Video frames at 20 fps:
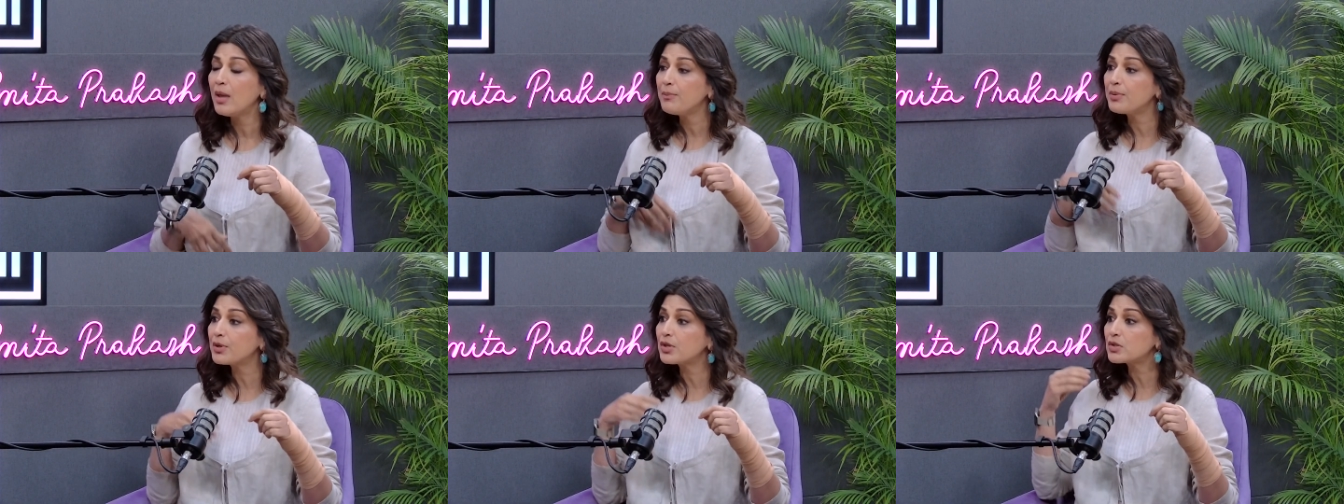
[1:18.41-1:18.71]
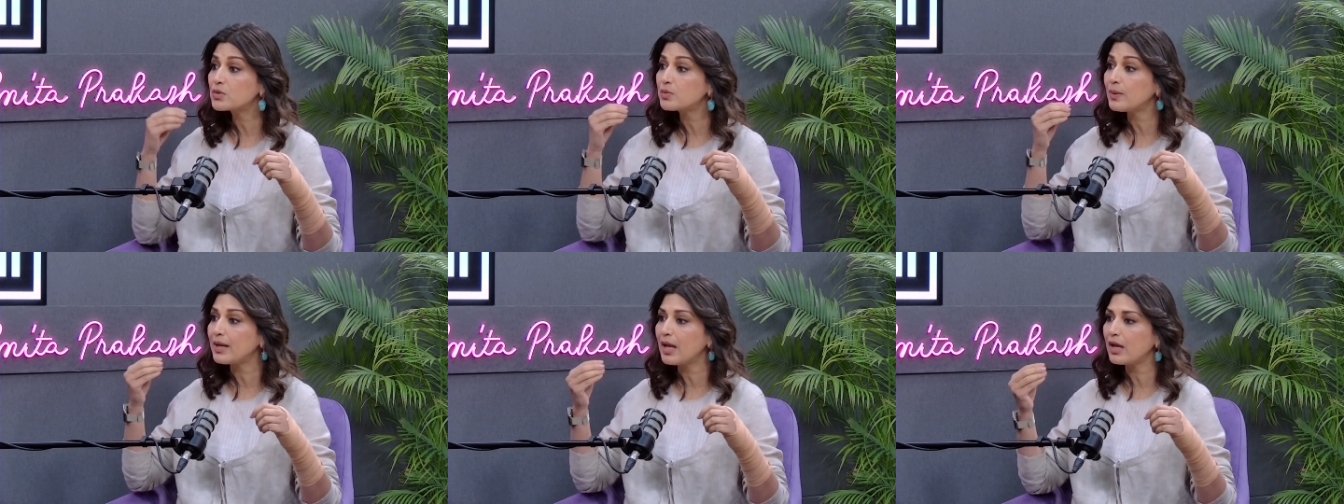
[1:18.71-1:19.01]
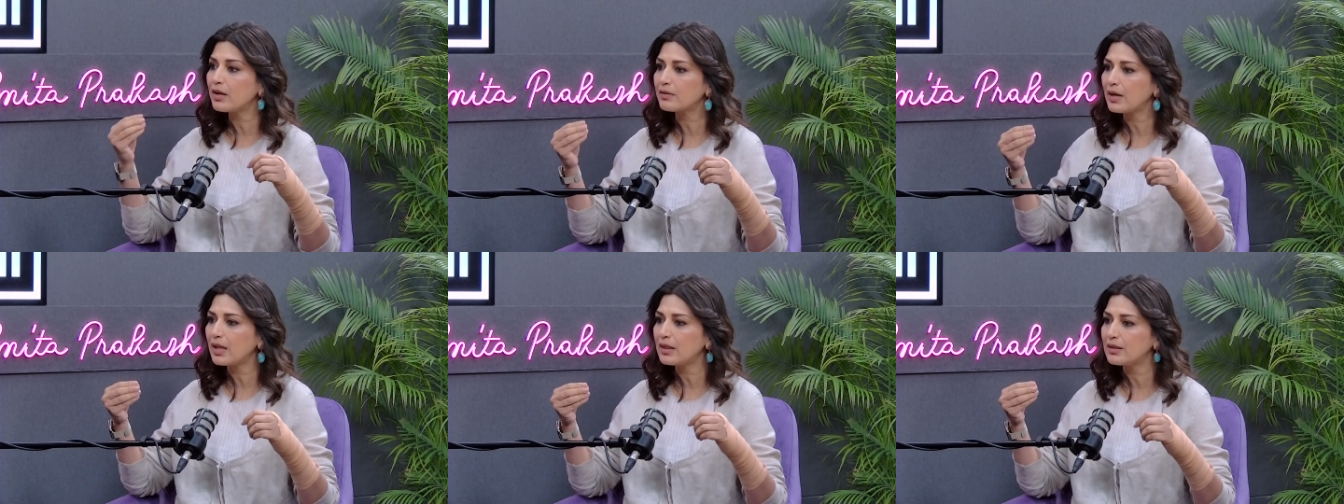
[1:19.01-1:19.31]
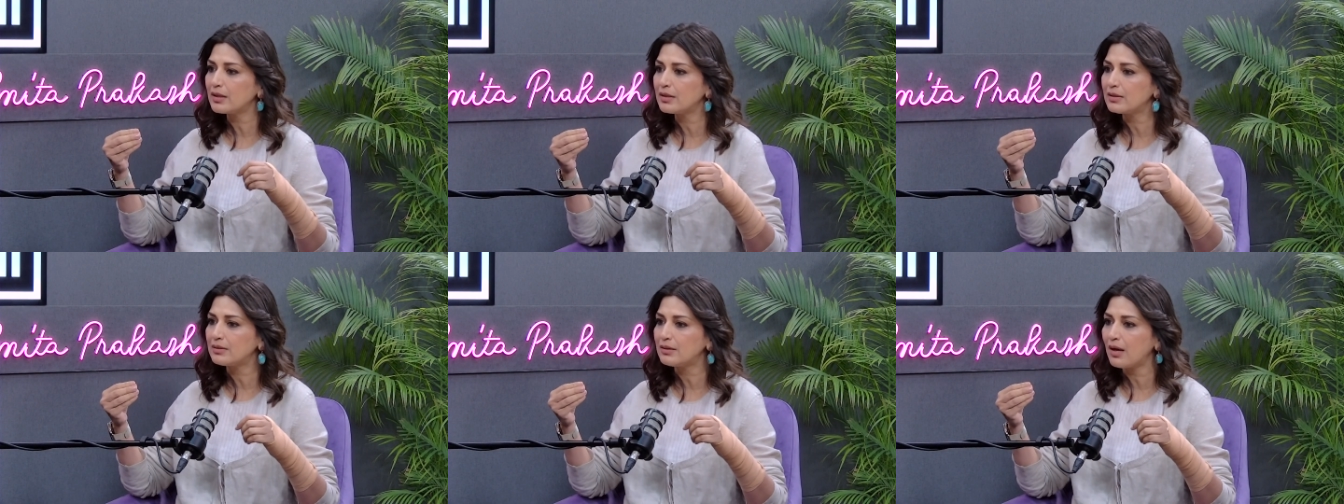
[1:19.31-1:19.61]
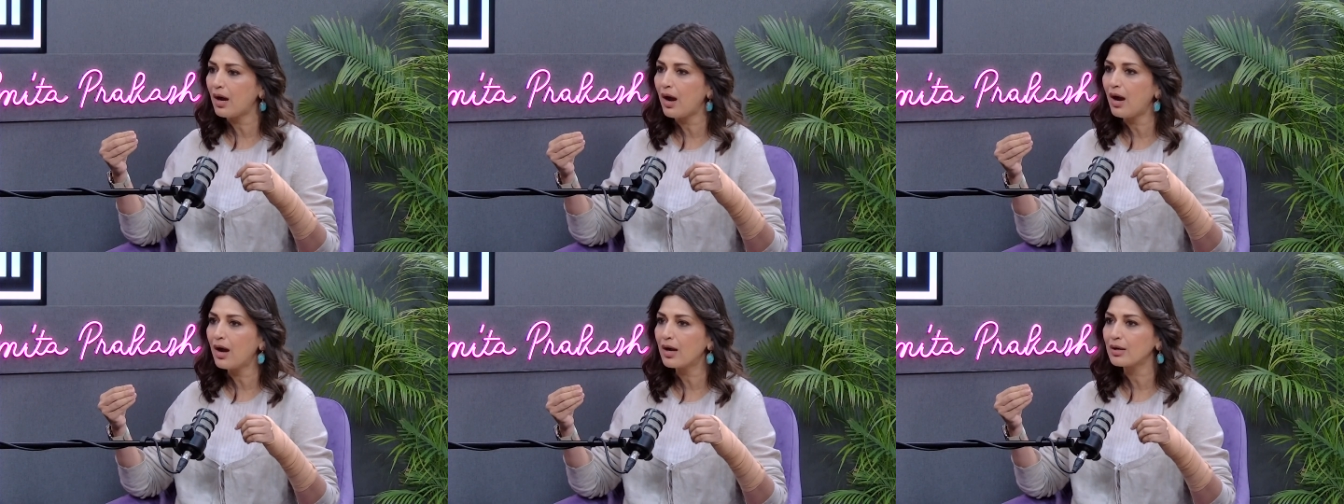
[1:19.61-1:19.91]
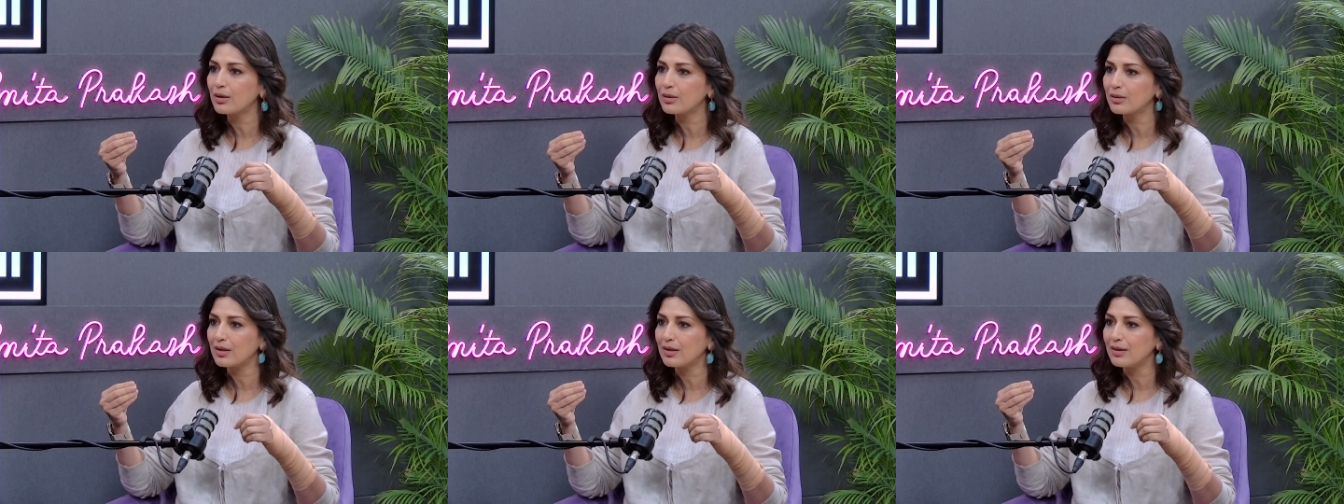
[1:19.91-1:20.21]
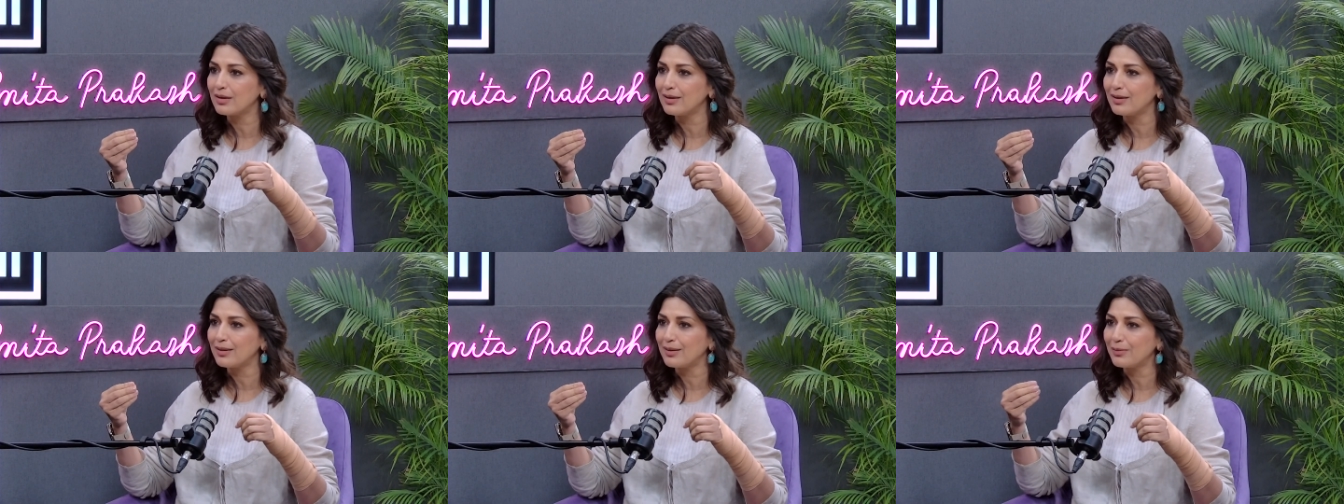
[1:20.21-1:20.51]
Because when I read
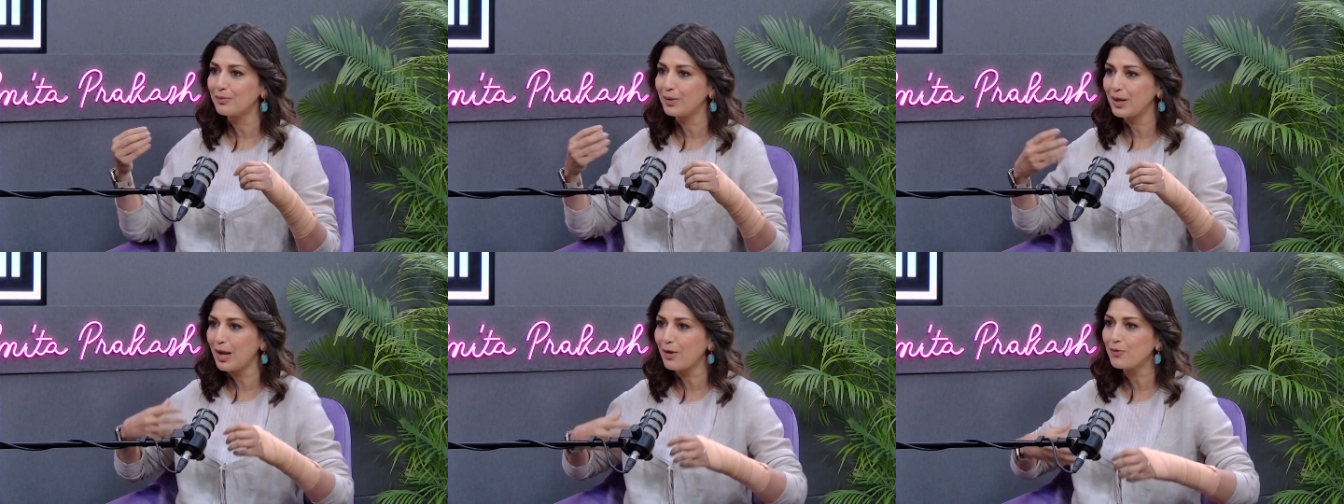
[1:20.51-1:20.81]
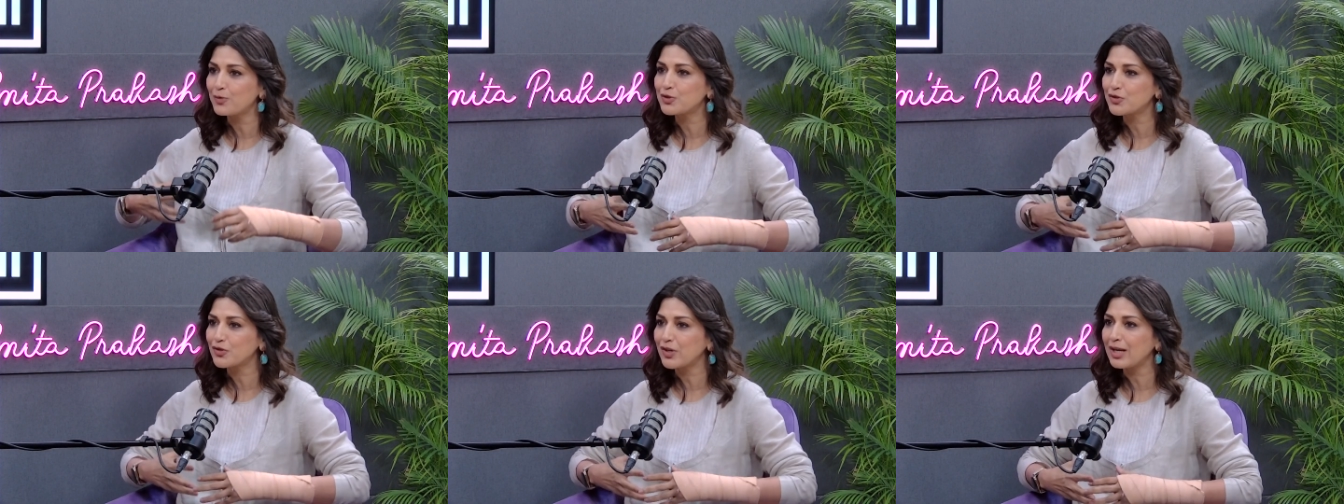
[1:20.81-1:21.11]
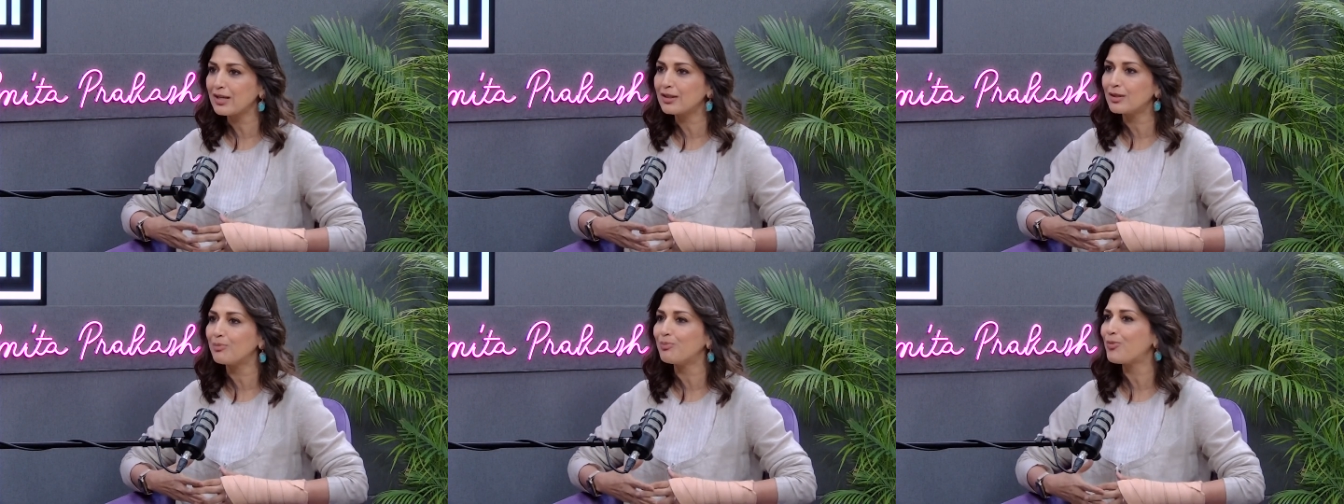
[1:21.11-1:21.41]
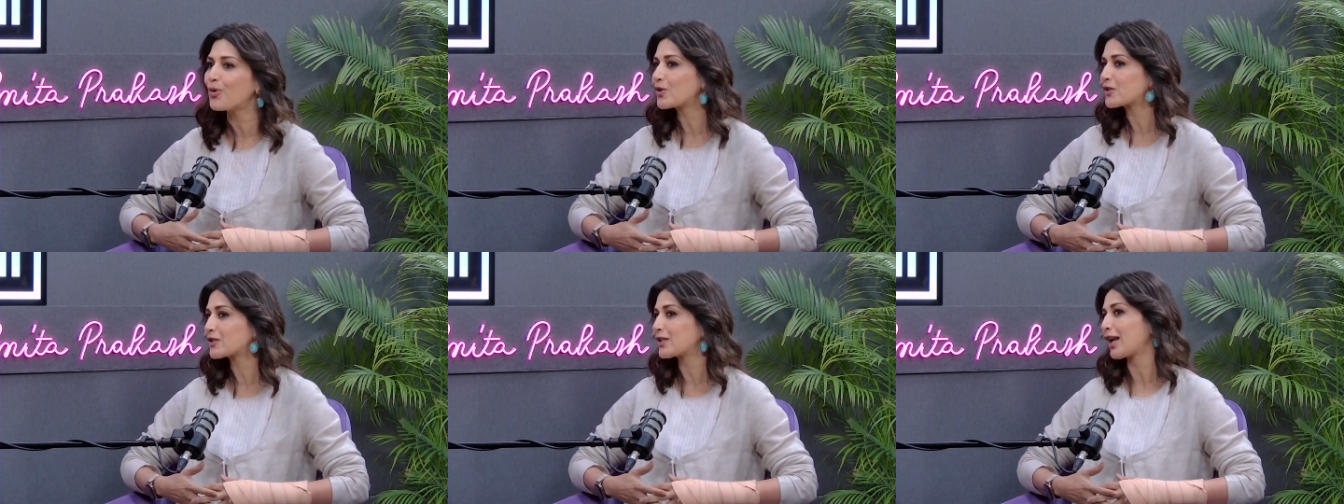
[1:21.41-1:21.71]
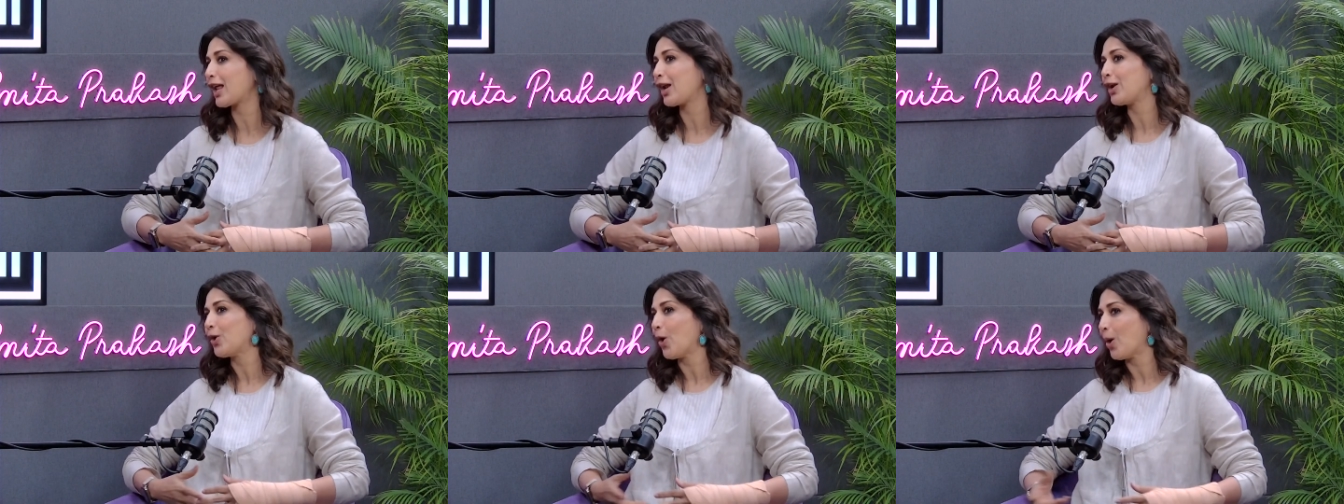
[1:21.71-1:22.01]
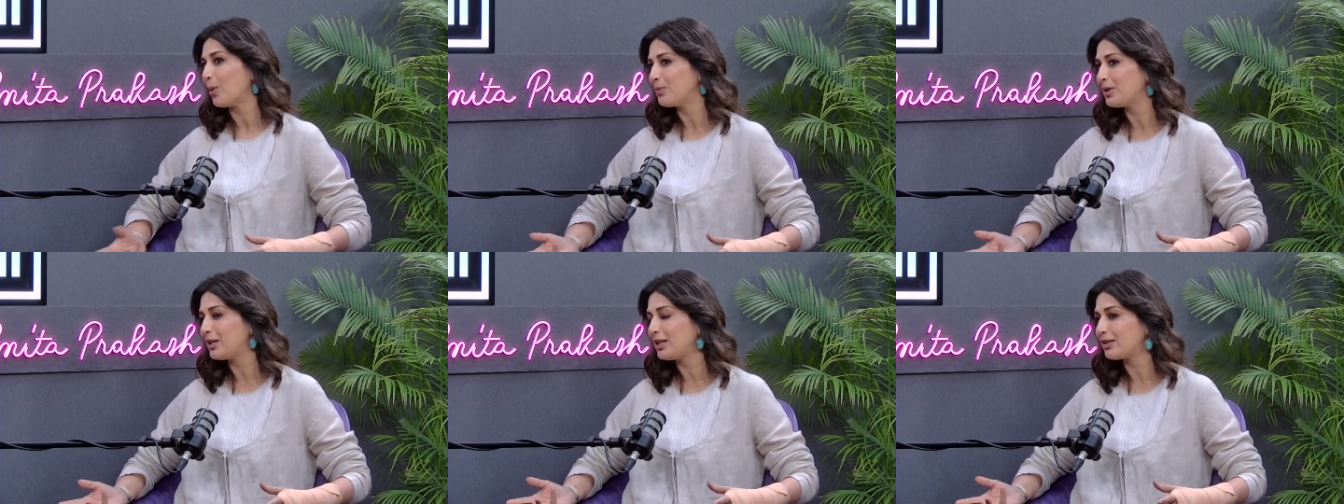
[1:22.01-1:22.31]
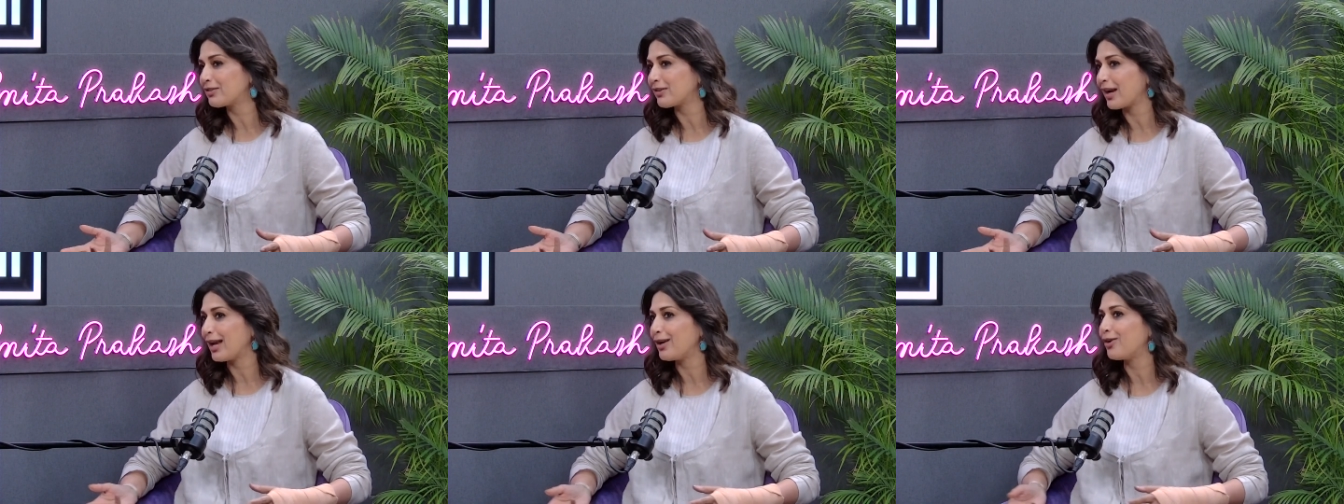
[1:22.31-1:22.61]
when I would read the books that I
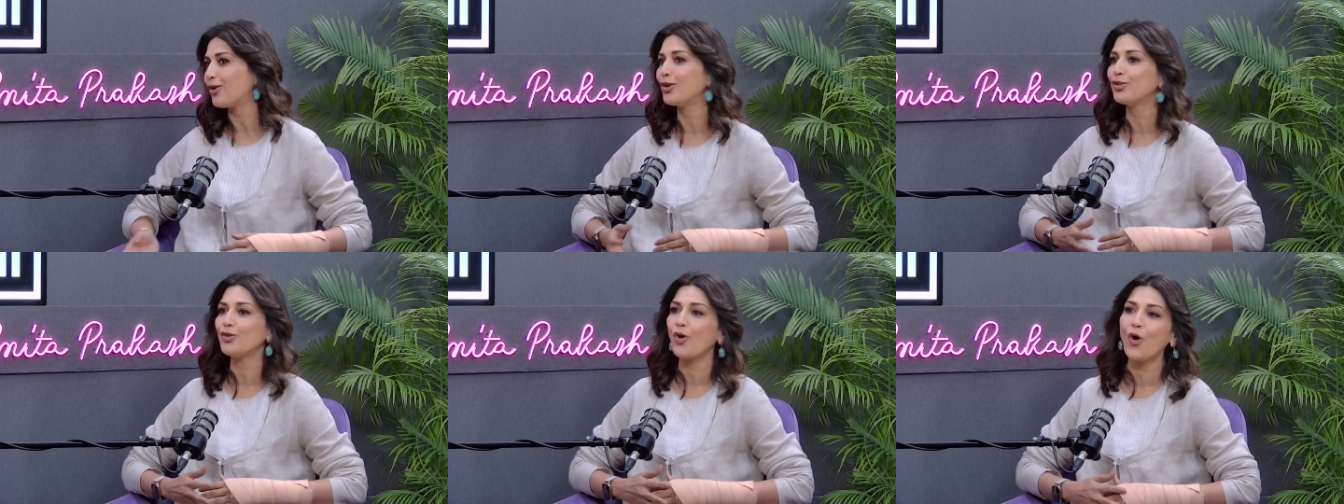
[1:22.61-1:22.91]
normally read on